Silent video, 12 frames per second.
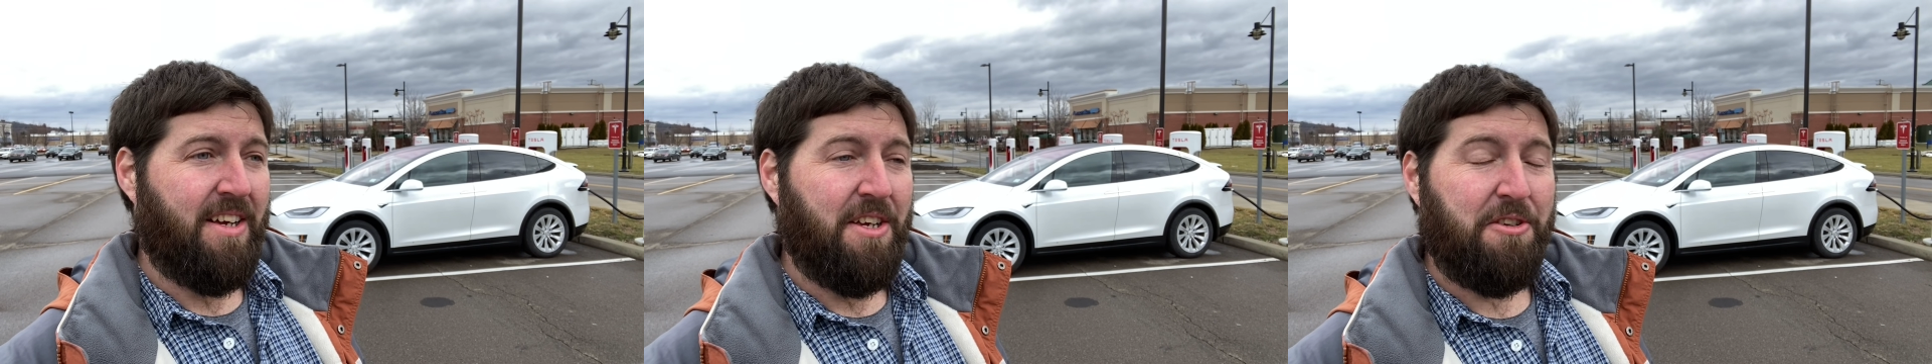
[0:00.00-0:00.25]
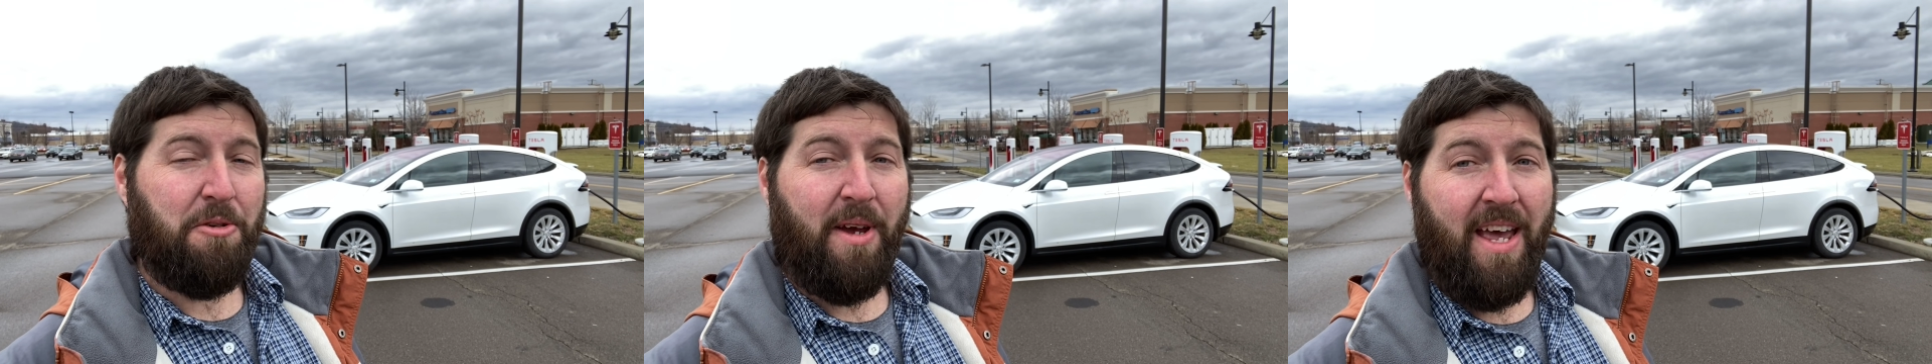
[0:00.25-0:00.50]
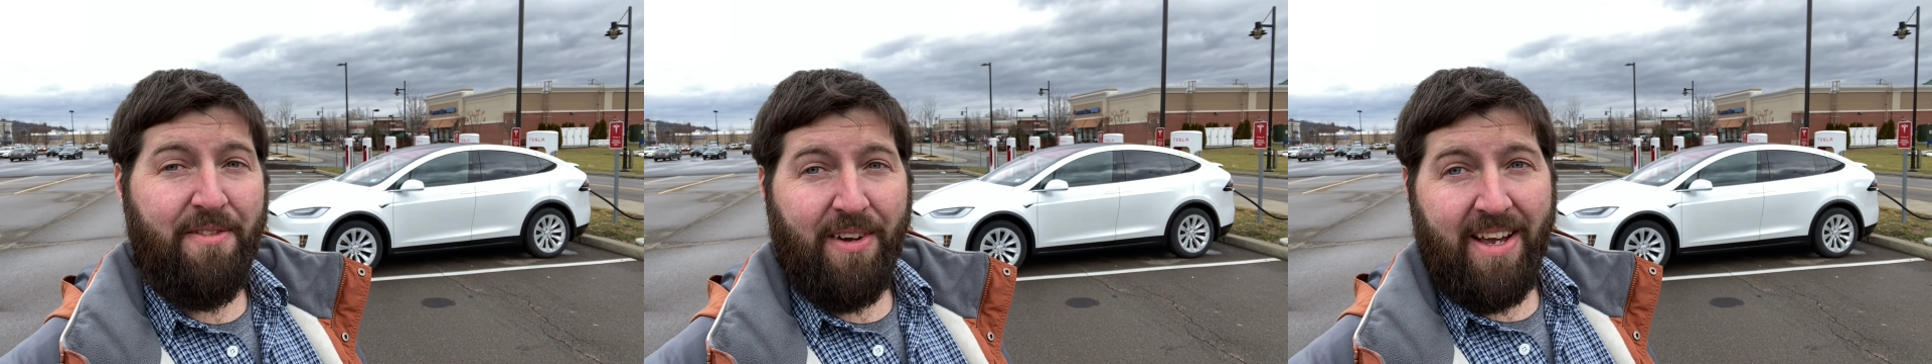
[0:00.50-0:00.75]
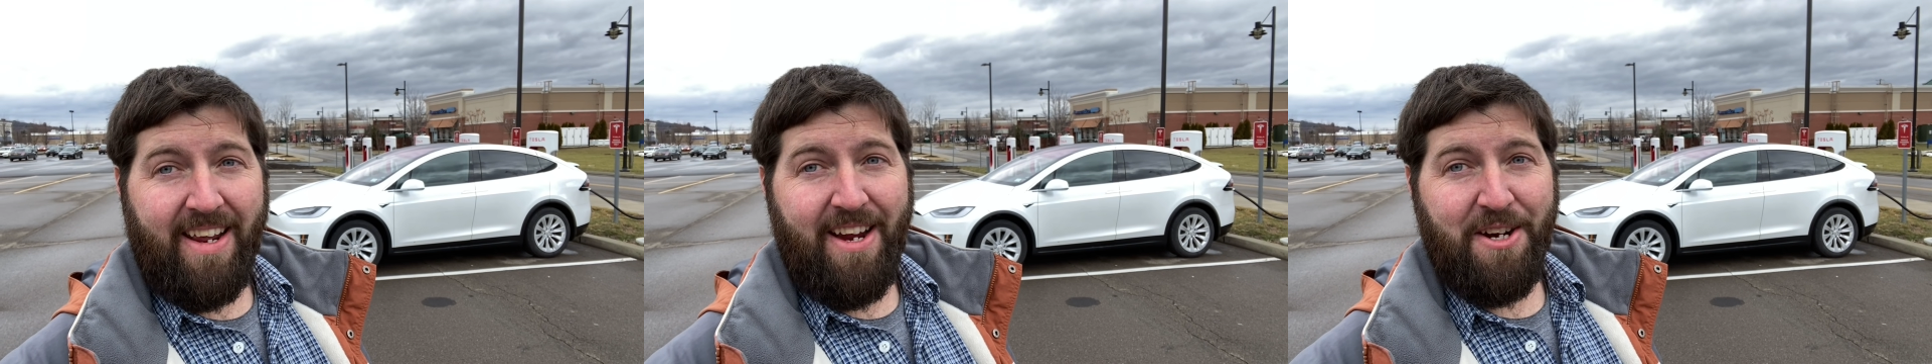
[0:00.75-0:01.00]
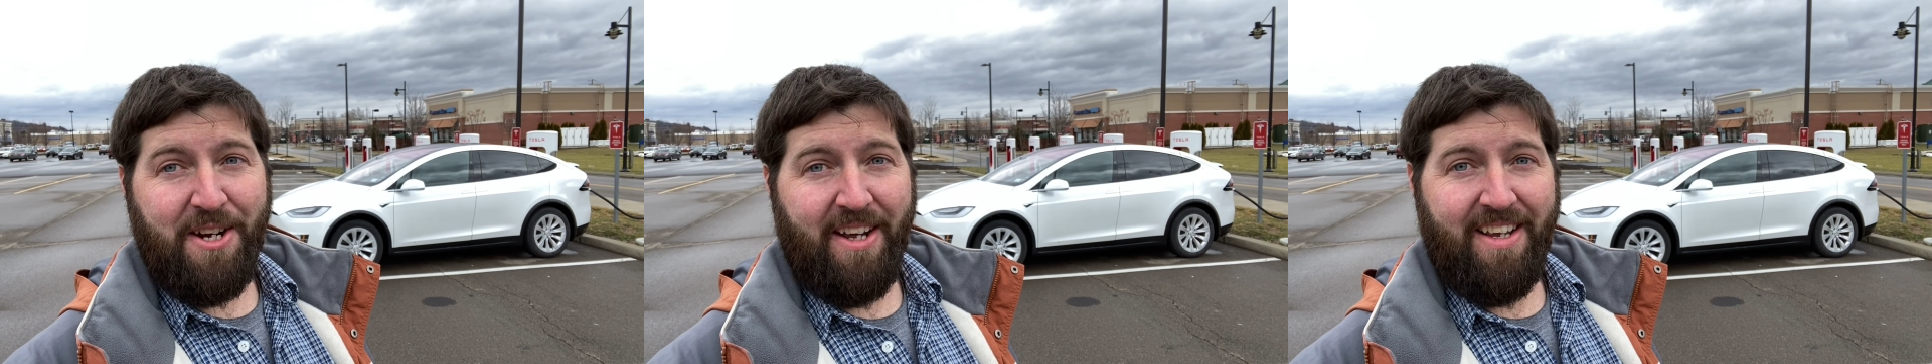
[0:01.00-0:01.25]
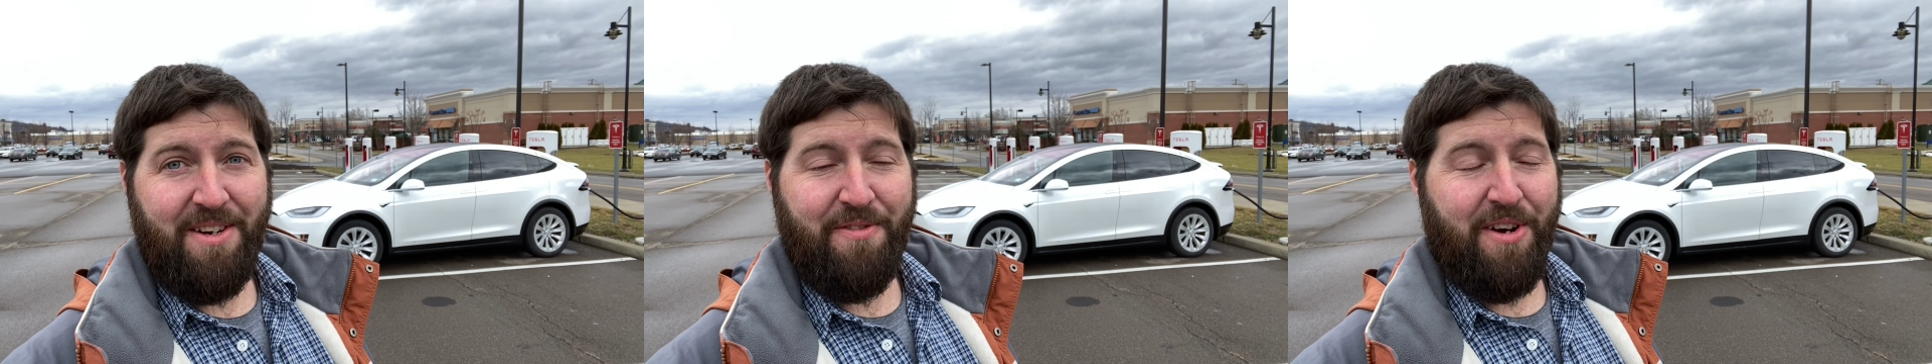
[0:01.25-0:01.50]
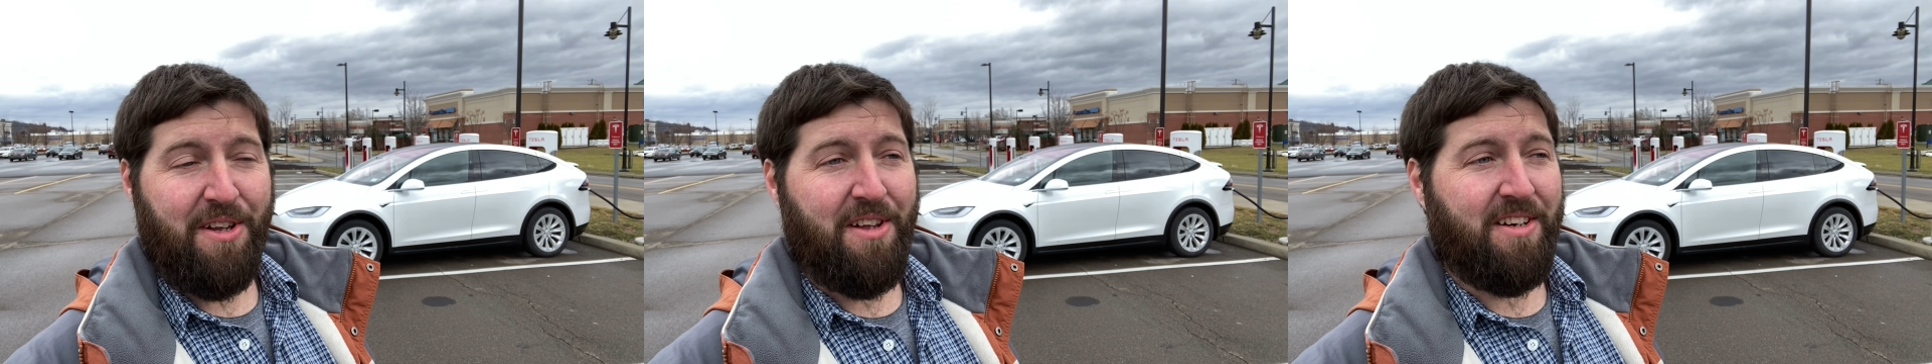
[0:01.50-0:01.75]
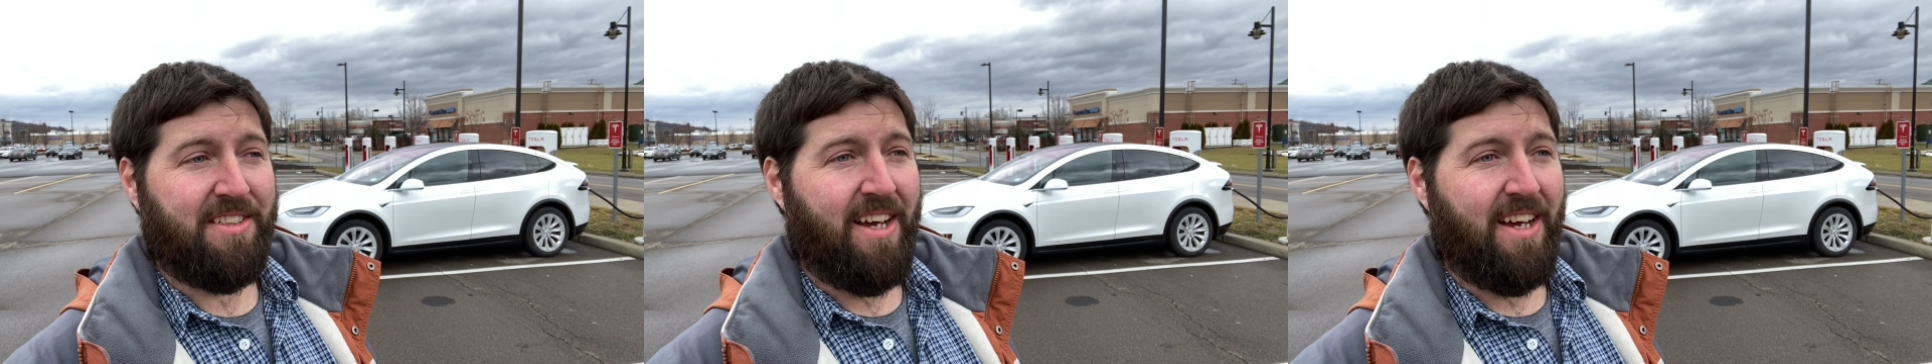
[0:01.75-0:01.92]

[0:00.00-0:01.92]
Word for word: So I haven't got a haircut in a very long